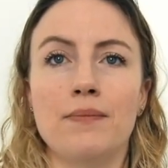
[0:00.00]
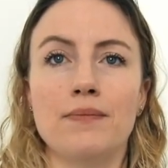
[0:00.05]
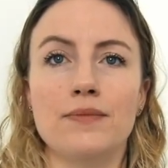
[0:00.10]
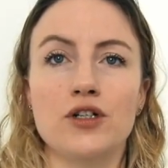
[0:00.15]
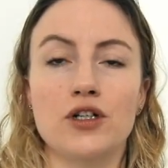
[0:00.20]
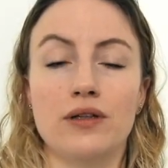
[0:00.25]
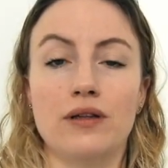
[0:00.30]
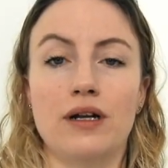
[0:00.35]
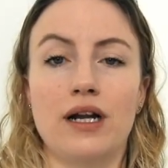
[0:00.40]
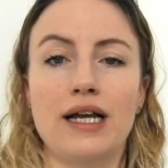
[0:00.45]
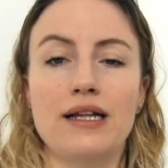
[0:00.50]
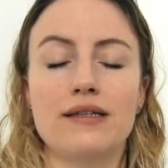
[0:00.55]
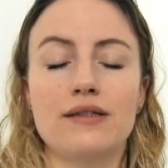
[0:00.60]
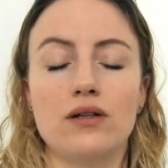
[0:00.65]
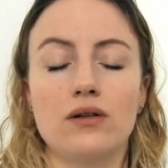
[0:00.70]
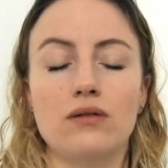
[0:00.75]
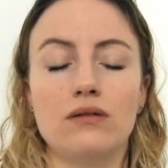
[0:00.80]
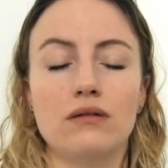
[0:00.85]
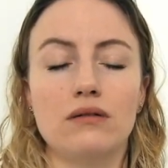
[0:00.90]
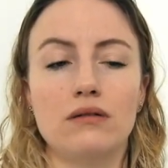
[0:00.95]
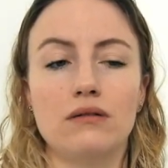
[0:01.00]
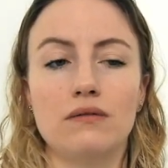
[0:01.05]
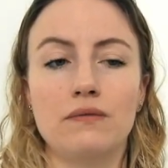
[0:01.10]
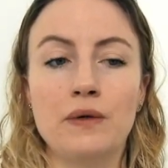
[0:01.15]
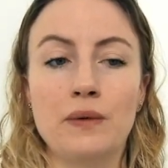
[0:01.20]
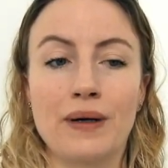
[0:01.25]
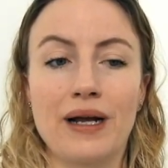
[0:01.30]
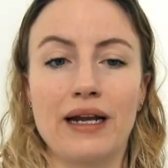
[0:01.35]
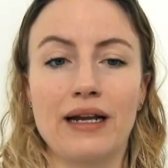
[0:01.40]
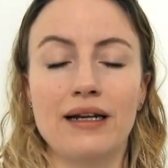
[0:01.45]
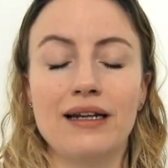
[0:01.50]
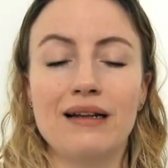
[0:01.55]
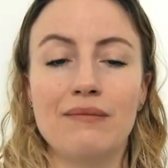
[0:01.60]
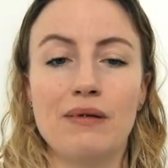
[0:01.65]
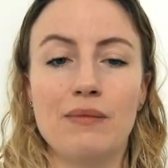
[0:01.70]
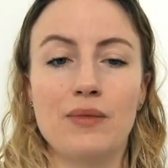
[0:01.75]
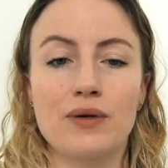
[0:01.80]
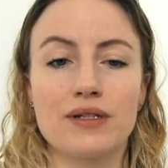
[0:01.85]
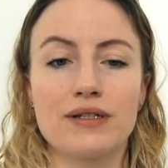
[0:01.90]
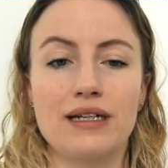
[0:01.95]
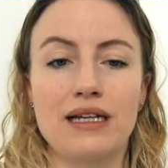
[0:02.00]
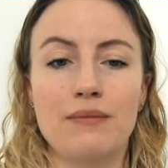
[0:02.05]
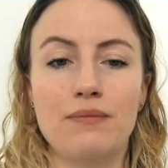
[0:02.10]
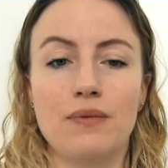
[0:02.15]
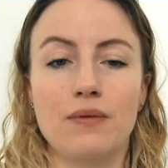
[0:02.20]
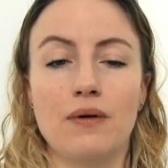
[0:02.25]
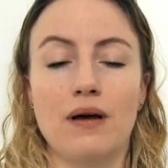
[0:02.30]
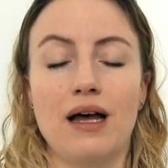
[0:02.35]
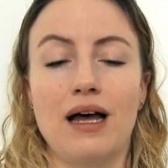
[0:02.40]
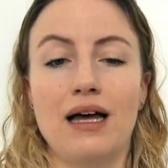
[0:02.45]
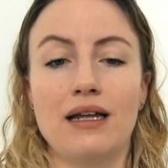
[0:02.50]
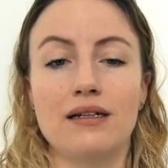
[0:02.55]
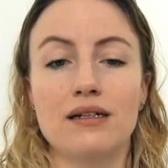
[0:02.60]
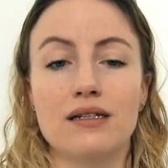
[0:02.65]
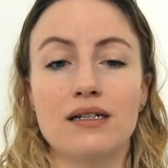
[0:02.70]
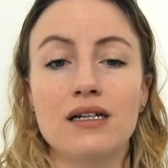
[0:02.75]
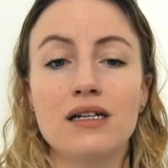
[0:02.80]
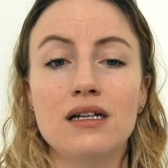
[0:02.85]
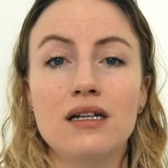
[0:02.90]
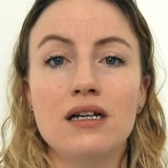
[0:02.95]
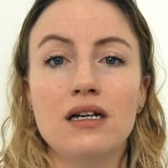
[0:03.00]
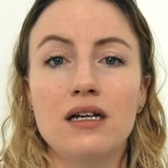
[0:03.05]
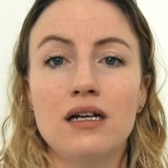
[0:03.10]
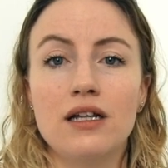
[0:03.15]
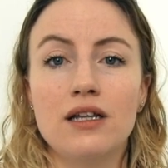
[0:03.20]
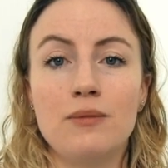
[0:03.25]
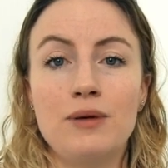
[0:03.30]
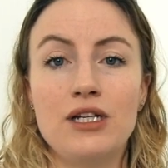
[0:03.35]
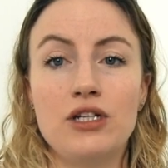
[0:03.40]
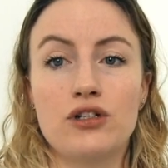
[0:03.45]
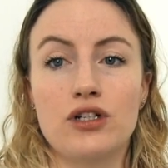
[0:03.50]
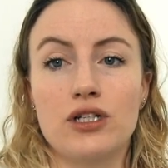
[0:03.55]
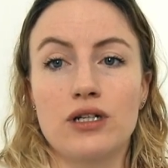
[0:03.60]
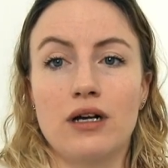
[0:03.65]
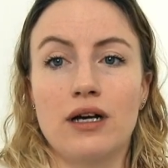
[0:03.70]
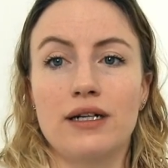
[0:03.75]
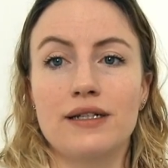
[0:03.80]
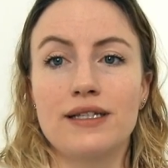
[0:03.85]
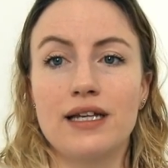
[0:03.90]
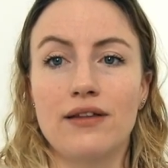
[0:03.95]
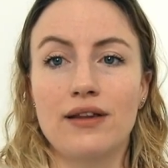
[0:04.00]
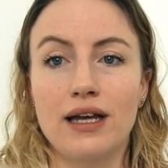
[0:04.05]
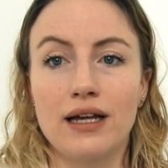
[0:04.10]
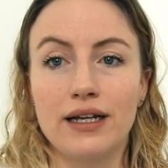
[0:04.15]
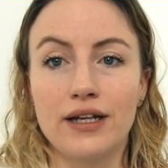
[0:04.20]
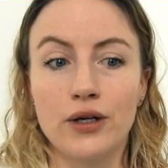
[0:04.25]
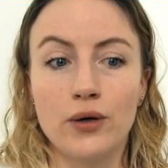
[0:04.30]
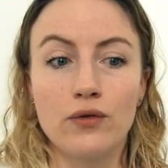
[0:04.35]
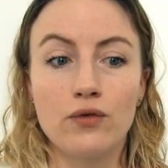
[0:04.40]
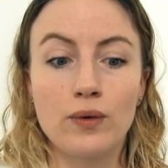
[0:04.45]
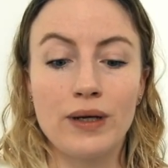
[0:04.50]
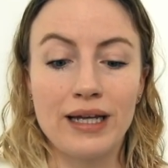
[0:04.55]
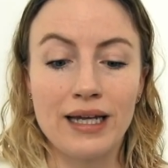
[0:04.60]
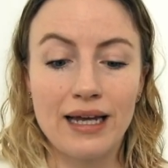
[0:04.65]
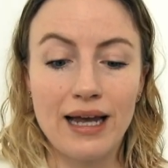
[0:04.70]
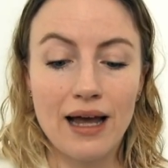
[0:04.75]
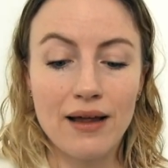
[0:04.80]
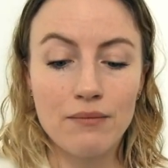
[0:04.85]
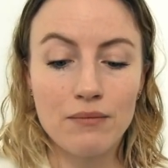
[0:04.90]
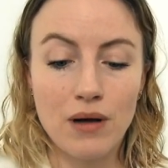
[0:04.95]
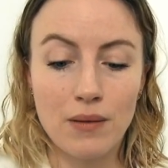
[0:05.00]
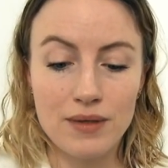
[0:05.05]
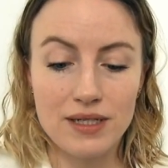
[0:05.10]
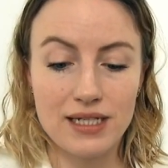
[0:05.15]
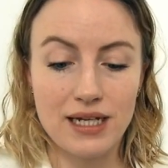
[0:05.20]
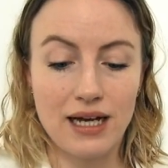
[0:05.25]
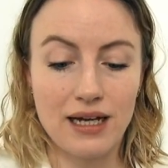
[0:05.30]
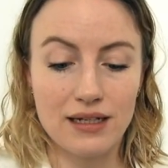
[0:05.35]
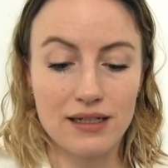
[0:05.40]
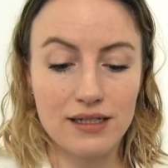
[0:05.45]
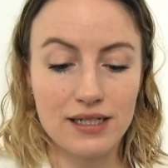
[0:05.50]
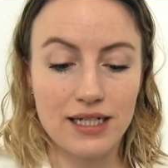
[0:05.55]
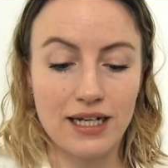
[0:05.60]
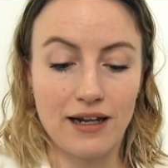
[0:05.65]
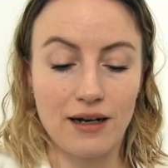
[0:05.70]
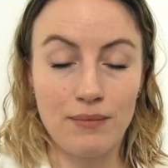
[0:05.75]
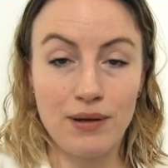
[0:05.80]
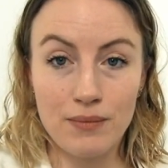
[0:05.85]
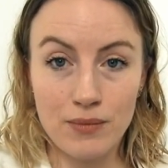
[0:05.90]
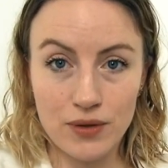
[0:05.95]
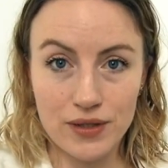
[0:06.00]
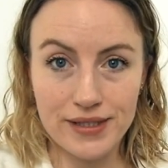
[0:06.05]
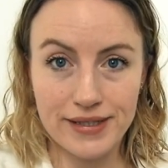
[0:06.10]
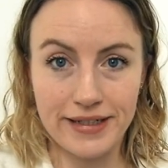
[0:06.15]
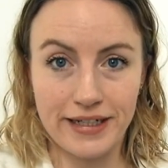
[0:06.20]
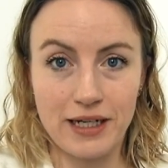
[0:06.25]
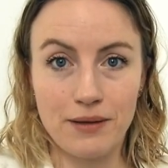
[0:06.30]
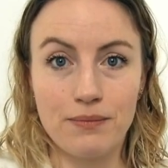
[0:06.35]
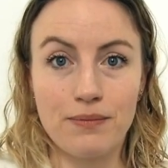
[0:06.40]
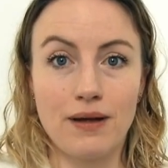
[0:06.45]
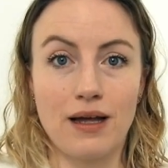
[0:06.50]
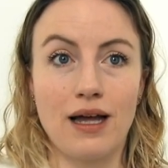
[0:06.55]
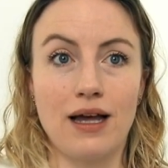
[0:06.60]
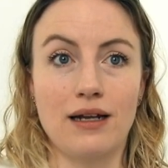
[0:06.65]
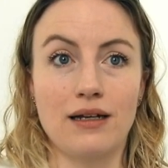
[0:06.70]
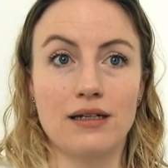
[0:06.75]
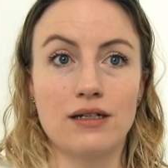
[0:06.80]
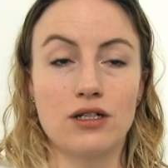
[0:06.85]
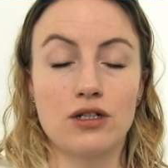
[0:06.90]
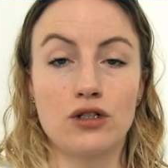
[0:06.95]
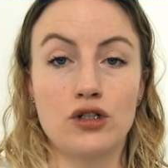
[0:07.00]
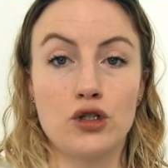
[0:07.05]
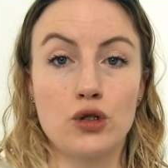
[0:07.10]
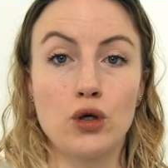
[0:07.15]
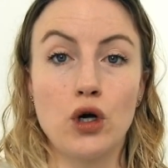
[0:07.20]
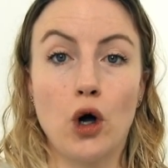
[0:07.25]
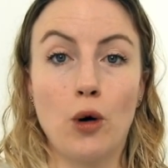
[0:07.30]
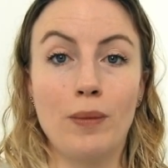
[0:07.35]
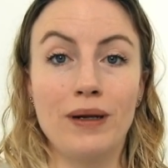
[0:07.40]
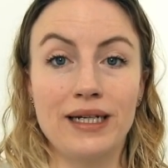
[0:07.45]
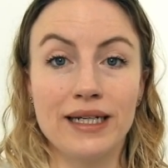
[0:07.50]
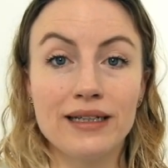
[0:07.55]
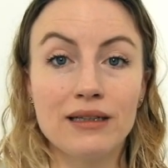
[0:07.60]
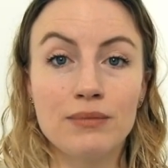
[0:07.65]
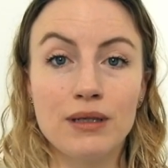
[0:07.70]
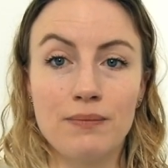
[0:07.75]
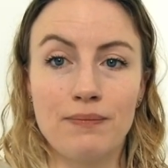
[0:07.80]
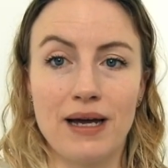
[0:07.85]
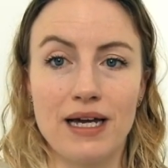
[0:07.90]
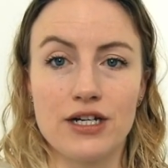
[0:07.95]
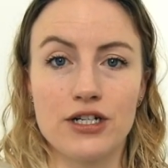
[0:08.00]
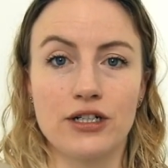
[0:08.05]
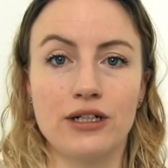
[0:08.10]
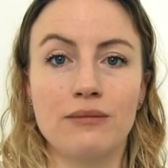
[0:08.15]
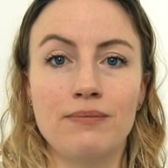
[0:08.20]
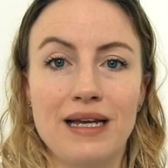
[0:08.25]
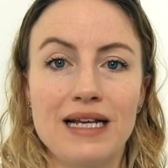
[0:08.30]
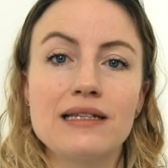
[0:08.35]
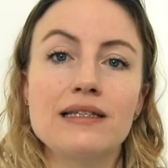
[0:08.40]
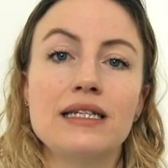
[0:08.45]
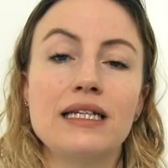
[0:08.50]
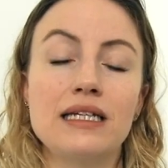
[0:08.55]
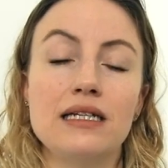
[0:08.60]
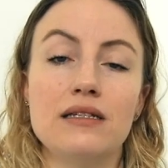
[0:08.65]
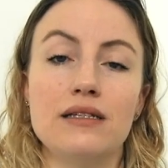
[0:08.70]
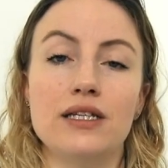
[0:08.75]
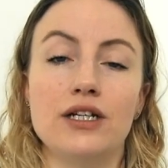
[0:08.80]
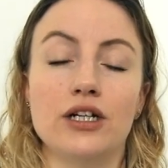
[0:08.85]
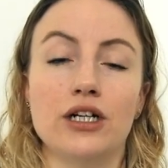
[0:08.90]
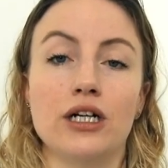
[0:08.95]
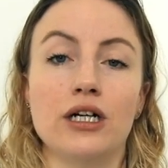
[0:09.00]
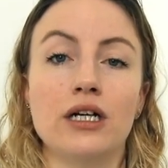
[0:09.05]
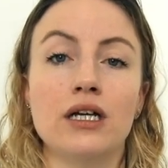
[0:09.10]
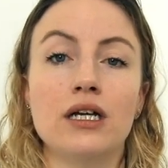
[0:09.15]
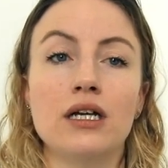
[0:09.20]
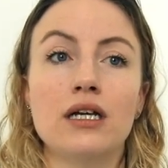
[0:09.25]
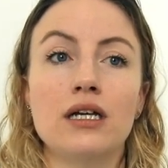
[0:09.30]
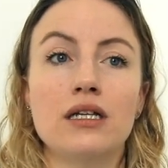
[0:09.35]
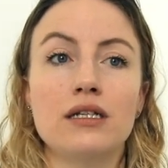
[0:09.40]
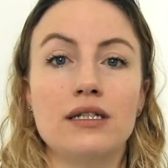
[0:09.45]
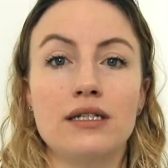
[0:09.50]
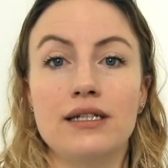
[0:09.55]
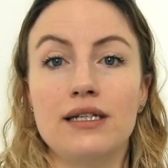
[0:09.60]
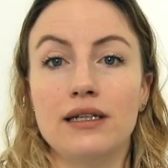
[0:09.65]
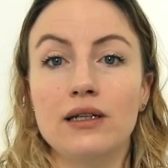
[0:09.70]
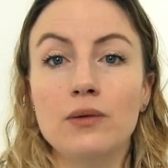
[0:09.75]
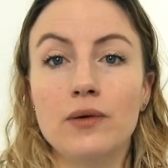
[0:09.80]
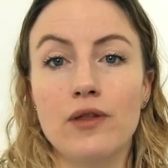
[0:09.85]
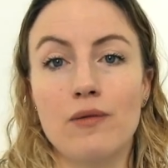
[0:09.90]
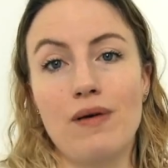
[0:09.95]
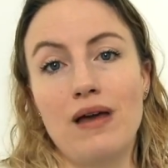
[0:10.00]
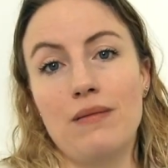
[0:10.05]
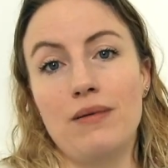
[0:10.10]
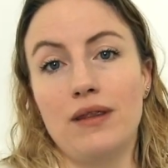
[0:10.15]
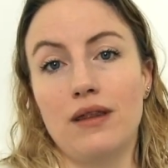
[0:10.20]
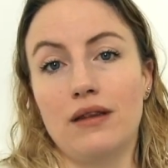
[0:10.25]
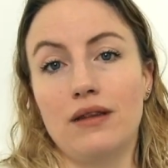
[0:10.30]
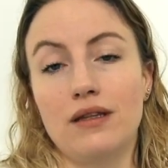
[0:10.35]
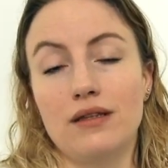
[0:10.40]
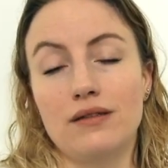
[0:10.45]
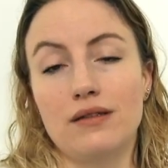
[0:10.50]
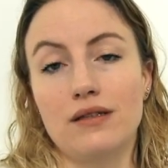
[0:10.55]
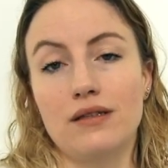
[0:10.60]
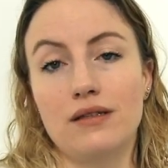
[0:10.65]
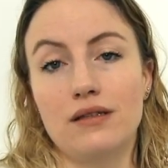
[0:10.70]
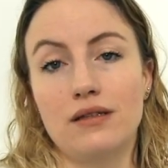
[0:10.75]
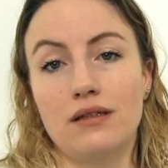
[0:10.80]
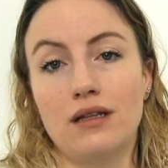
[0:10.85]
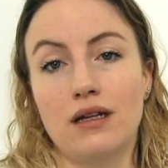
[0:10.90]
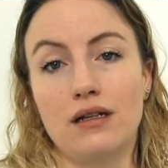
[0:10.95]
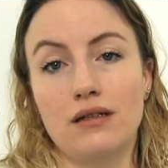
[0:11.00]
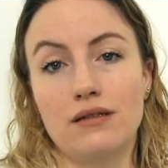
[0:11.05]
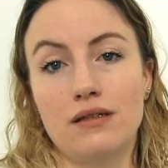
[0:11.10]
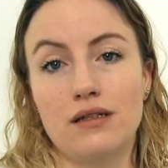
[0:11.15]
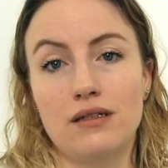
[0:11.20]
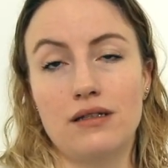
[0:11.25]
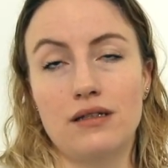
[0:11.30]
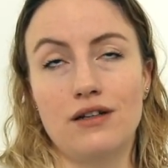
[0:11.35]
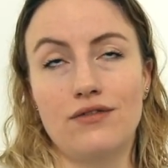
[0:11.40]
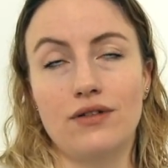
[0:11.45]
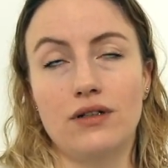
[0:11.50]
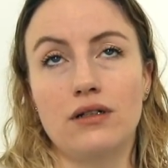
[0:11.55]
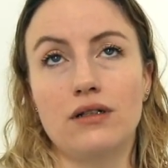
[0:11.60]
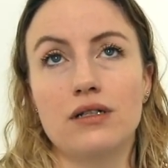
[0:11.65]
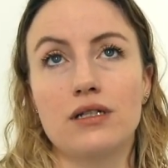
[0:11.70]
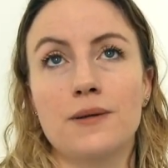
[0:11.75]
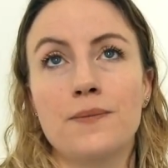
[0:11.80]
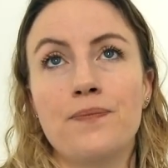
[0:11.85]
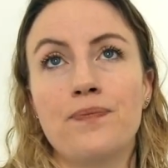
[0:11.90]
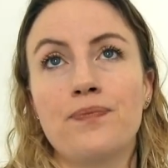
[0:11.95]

during the night. So we were getting a little bit more sleep. And the paediatrician kind of said that, if we can get mum and dad to get a bit more sleep and to cope a little bit better, it makes it easier to deal with a baby that is this difficult.